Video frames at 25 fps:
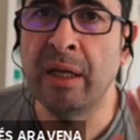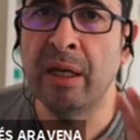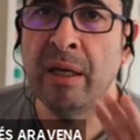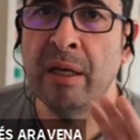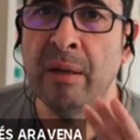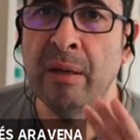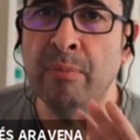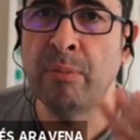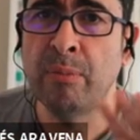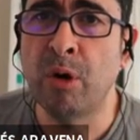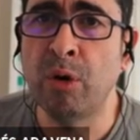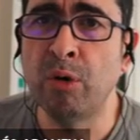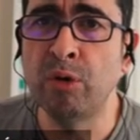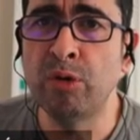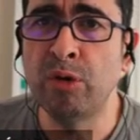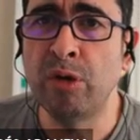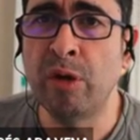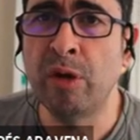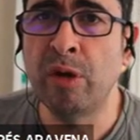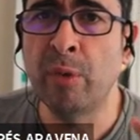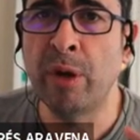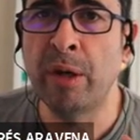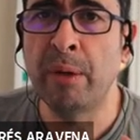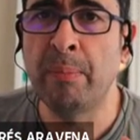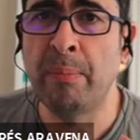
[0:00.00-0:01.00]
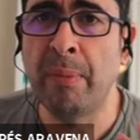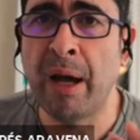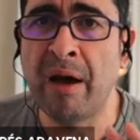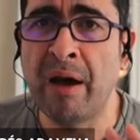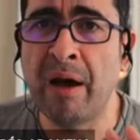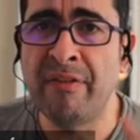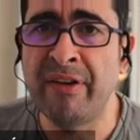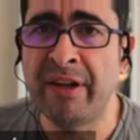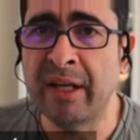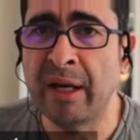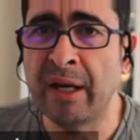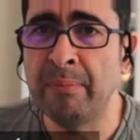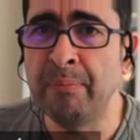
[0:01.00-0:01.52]
boats, there were
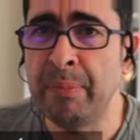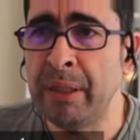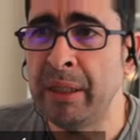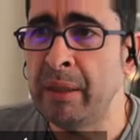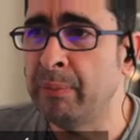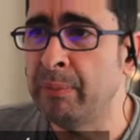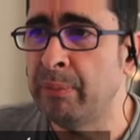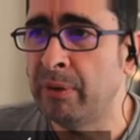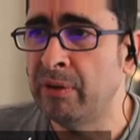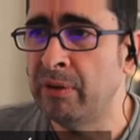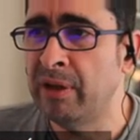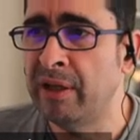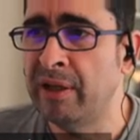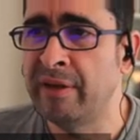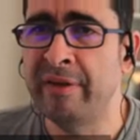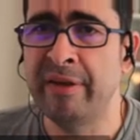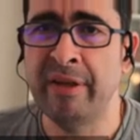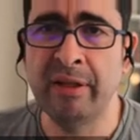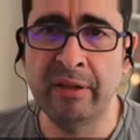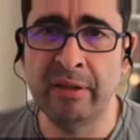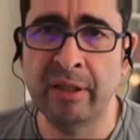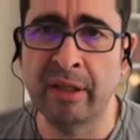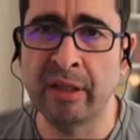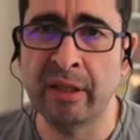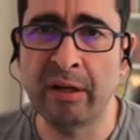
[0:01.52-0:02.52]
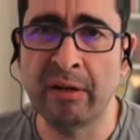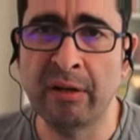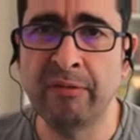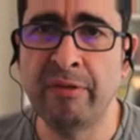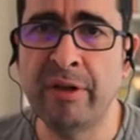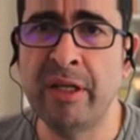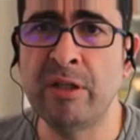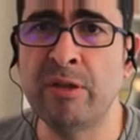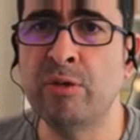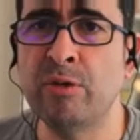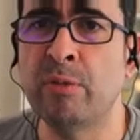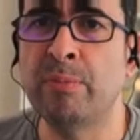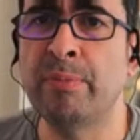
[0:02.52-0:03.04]
African people and things that are
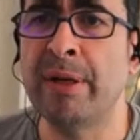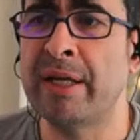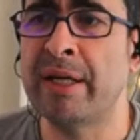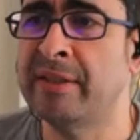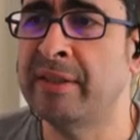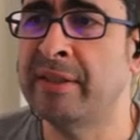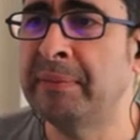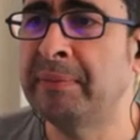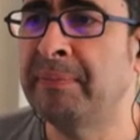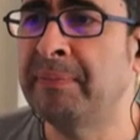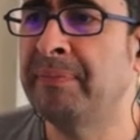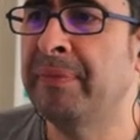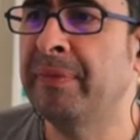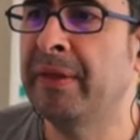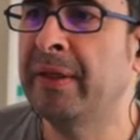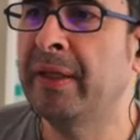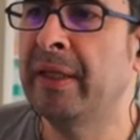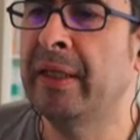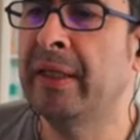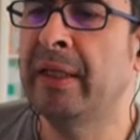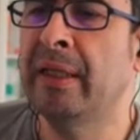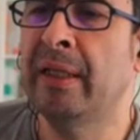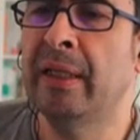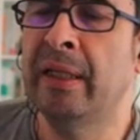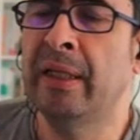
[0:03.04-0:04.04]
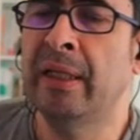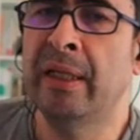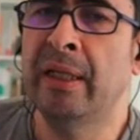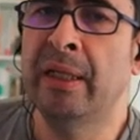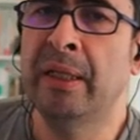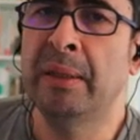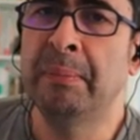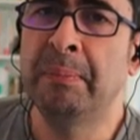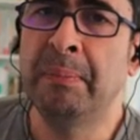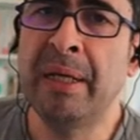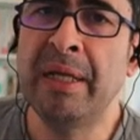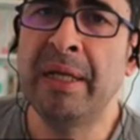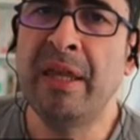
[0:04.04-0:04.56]
very surprising.
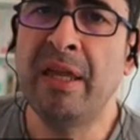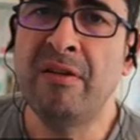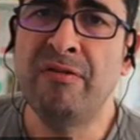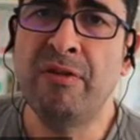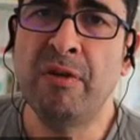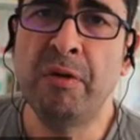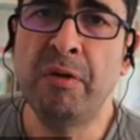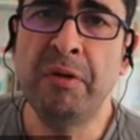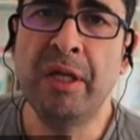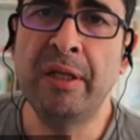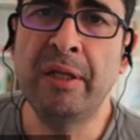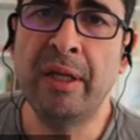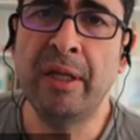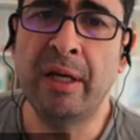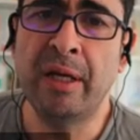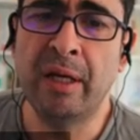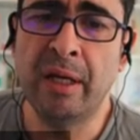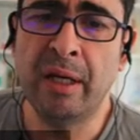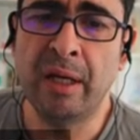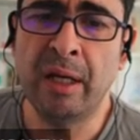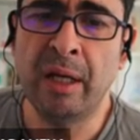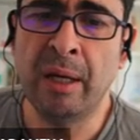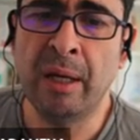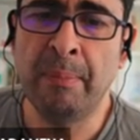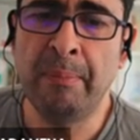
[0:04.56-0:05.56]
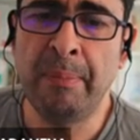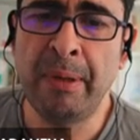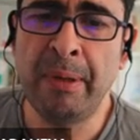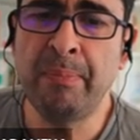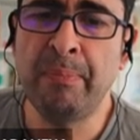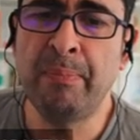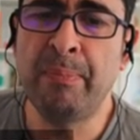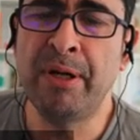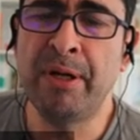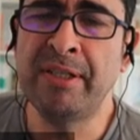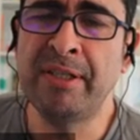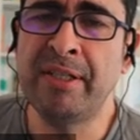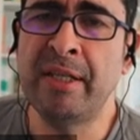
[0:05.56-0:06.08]
But they found that a
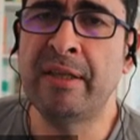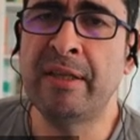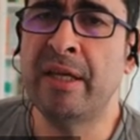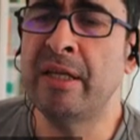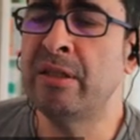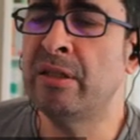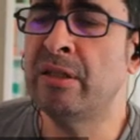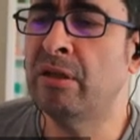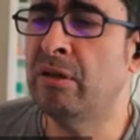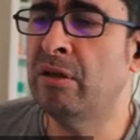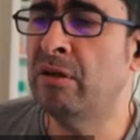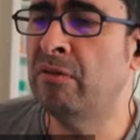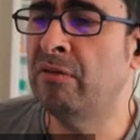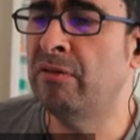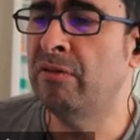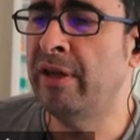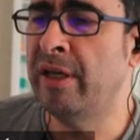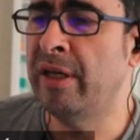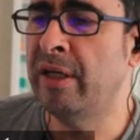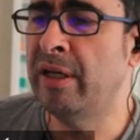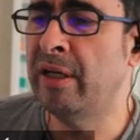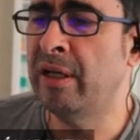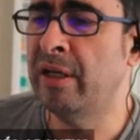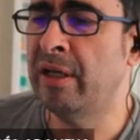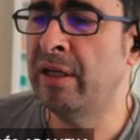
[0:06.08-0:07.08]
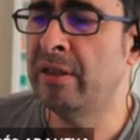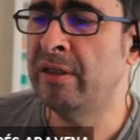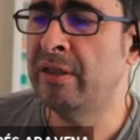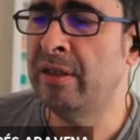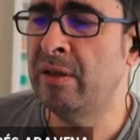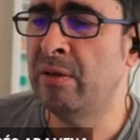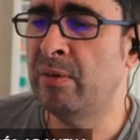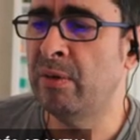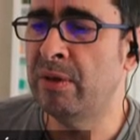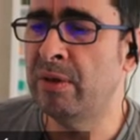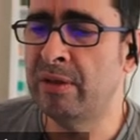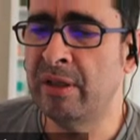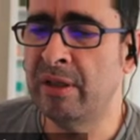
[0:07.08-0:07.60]
big percentage of their
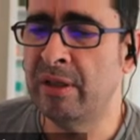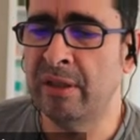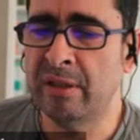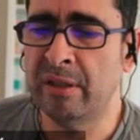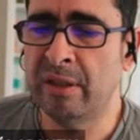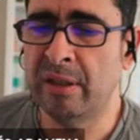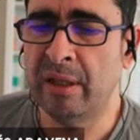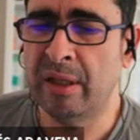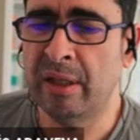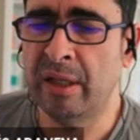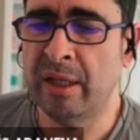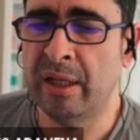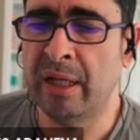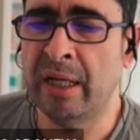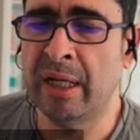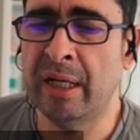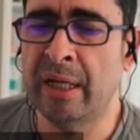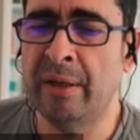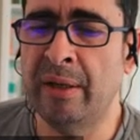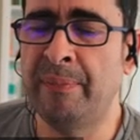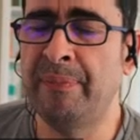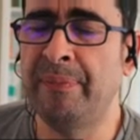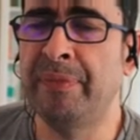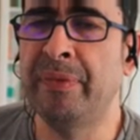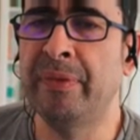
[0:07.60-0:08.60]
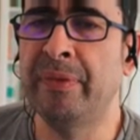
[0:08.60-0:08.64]
sequences are